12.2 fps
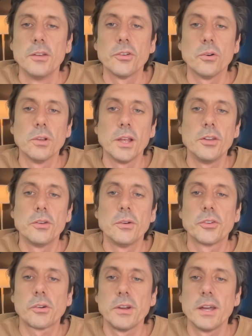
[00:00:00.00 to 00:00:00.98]
So all I
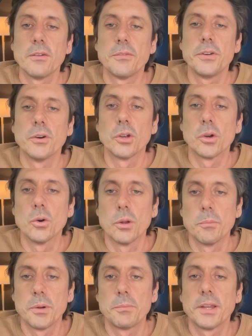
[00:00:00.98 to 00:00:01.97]
do is create a field and call
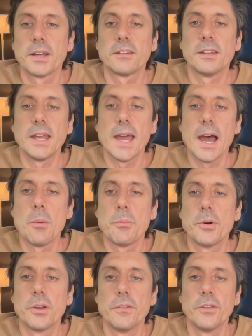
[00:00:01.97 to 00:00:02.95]
it Perplexity
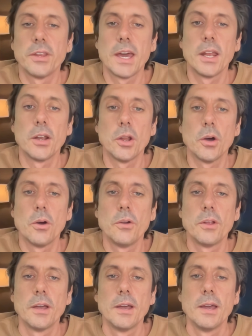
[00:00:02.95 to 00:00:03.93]
output in this edit
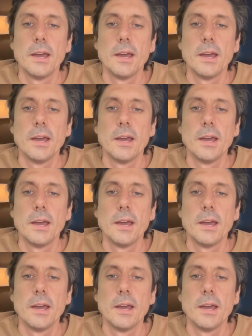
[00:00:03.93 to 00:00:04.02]
node.